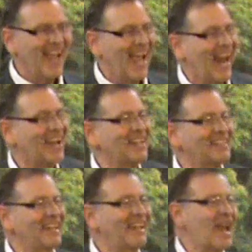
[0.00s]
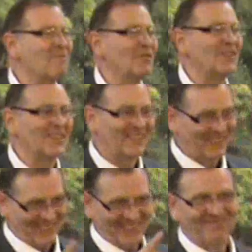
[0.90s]
And I could see Gabriel just saying,
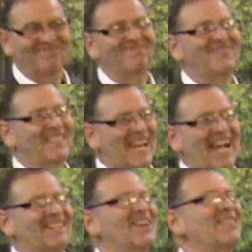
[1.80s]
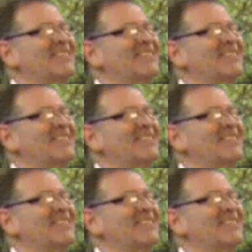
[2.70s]
See, I told